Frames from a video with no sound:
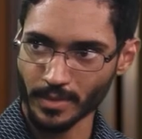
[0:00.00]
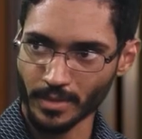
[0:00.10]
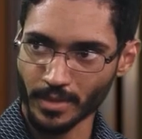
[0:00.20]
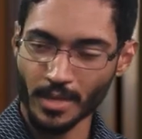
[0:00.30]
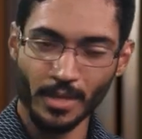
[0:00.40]

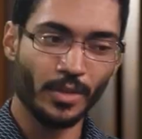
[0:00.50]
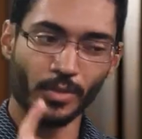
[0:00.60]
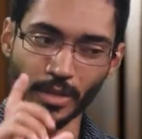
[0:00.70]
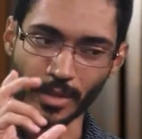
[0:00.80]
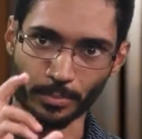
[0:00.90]
Mm -hmm.
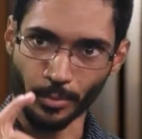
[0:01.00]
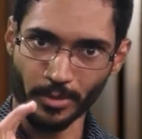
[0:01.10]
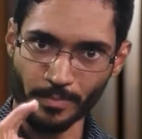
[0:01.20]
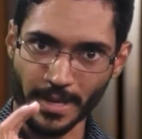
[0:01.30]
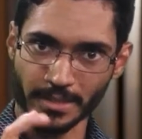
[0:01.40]

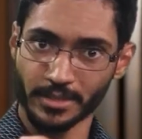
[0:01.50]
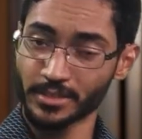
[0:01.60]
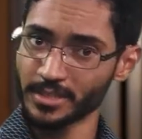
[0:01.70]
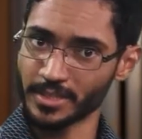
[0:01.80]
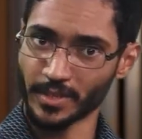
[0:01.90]
Important passage in Isaiah